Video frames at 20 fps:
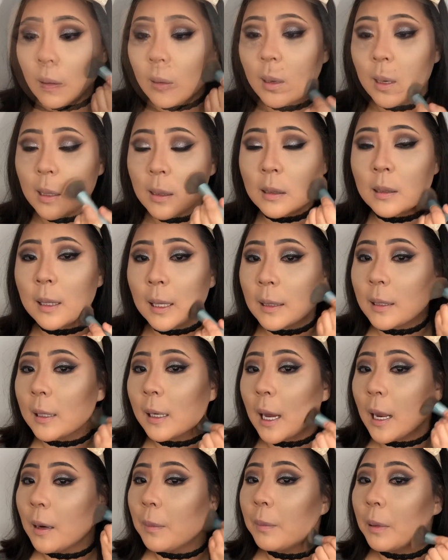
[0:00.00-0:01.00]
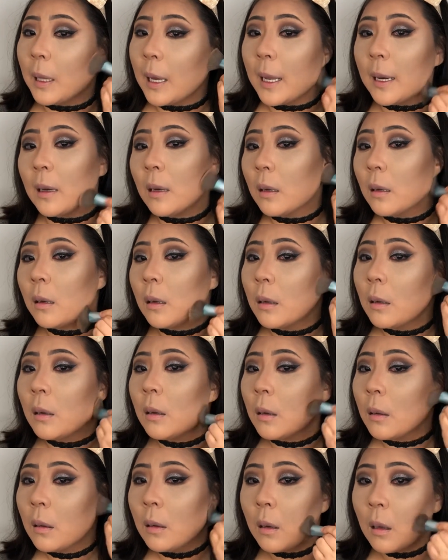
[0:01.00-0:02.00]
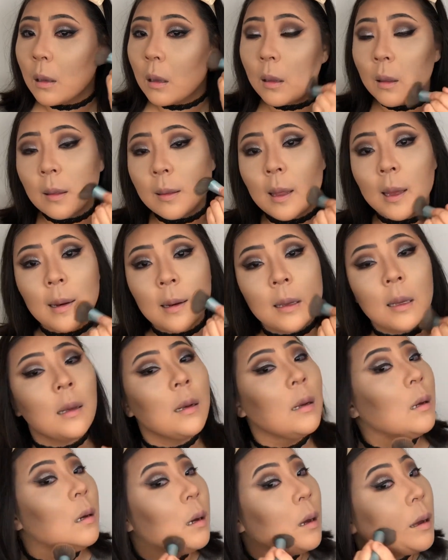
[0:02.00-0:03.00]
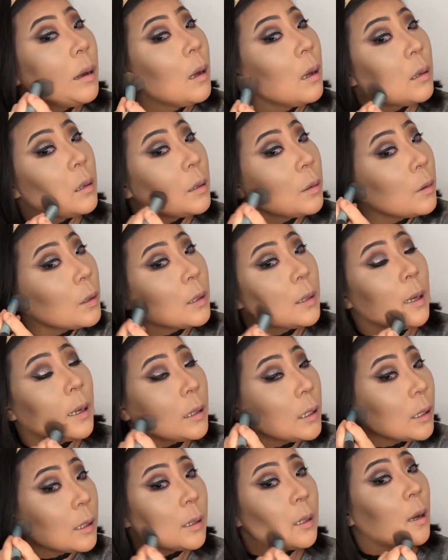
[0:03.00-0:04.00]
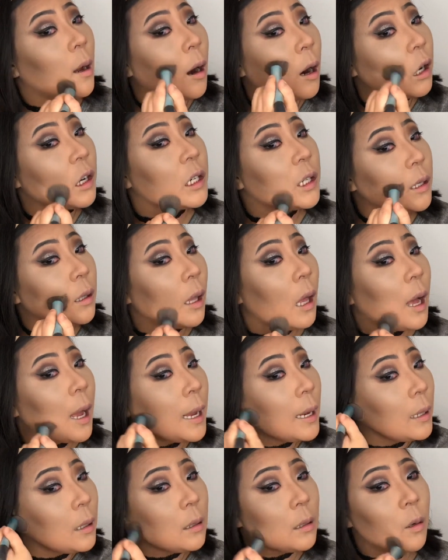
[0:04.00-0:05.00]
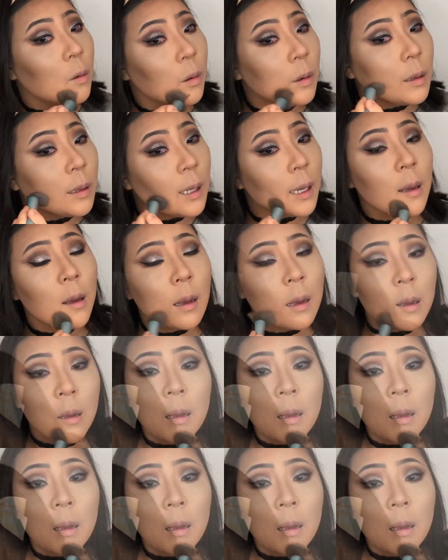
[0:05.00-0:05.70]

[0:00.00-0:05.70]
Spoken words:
And I just like to kind of blend that in so it's not just a harsh line totally.